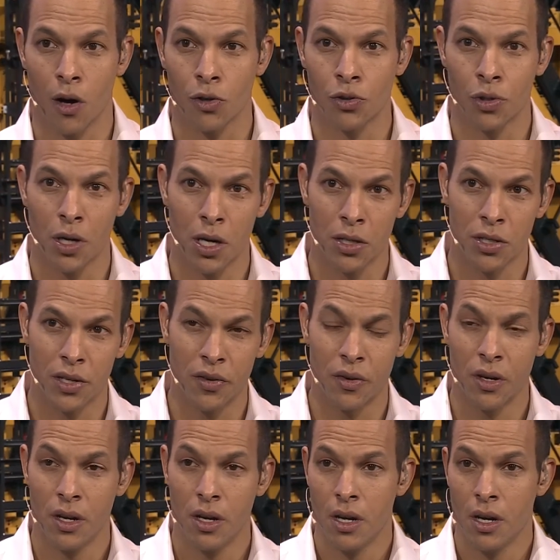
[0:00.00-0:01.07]
trucks and
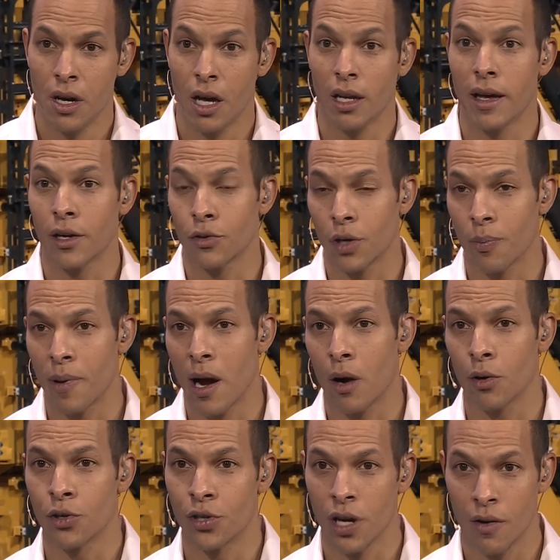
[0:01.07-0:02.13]
electric power
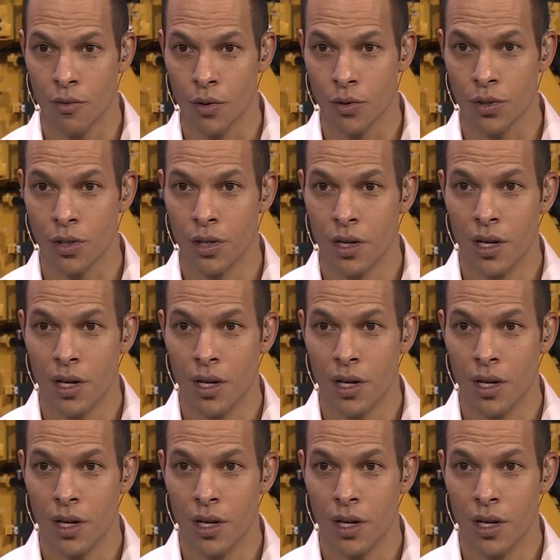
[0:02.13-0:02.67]
shovels,